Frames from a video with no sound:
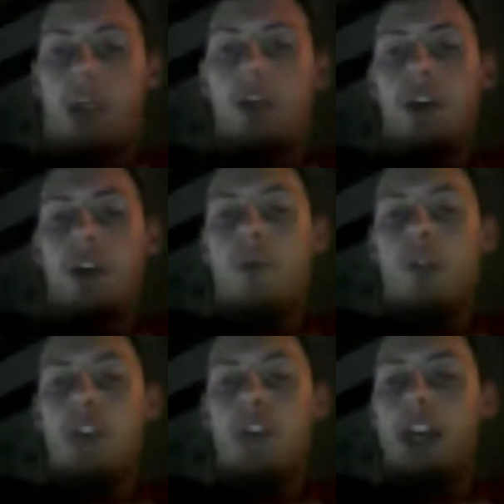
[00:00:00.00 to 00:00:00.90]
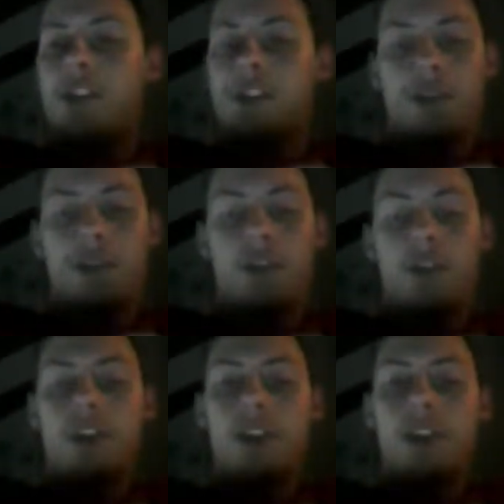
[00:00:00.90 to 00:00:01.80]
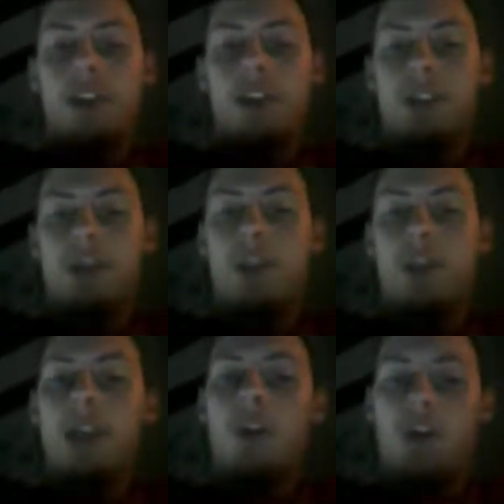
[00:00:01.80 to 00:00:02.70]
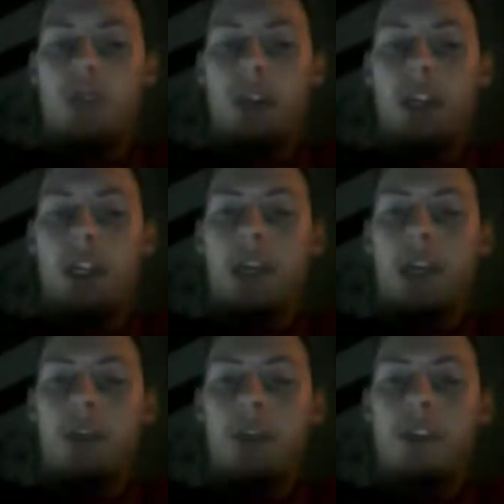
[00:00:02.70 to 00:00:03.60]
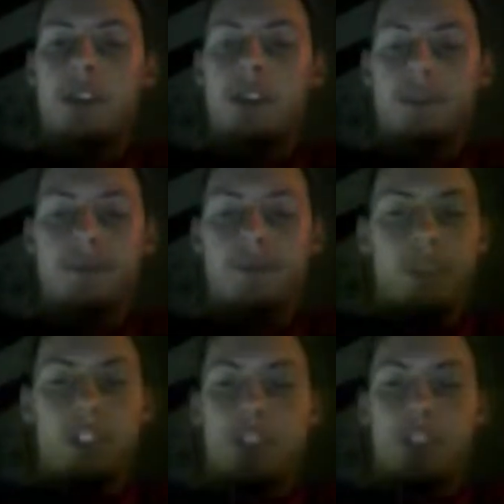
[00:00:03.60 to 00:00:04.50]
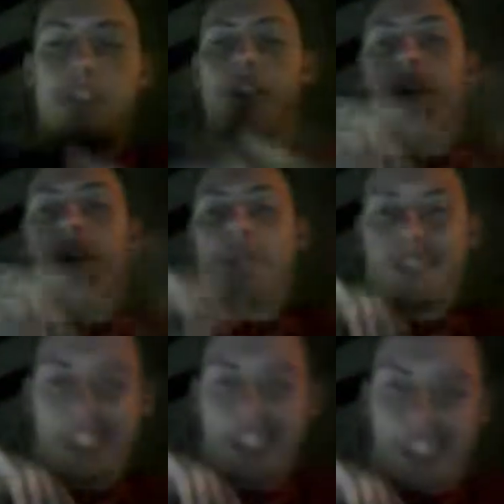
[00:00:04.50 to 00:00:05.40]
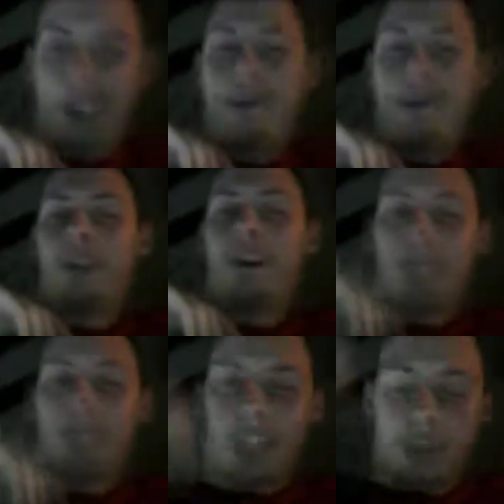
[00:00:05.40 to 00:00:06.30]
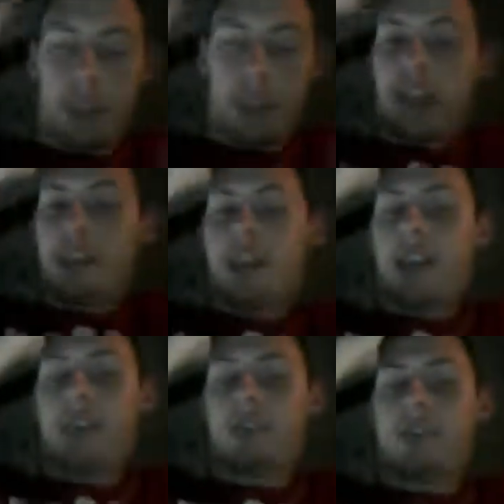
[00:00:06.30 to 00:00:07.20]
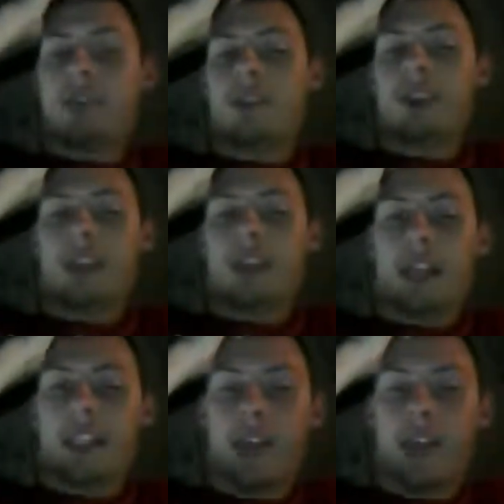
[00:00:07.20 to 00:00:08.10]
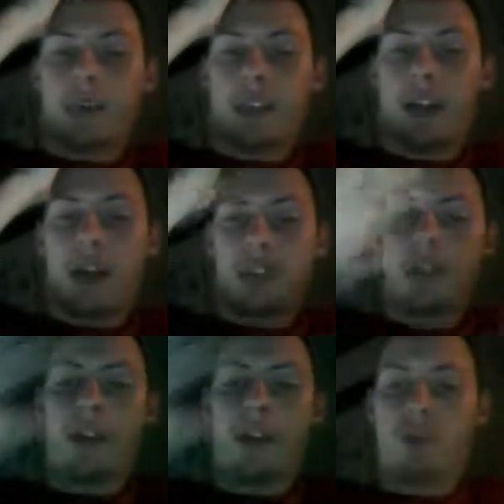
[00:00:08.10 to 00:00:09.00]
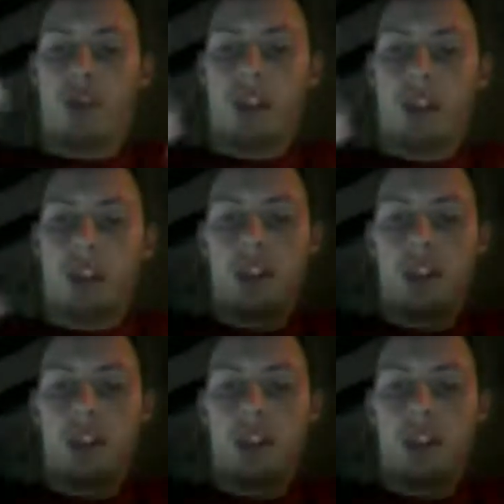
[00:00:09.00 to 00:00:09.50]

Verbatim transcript: I'm going to go with the Jets 30 to 20 over Indianapolis. The Jets are coming around a little bit, and Indianapolis isn't exactly competent outside of Andrew Luck.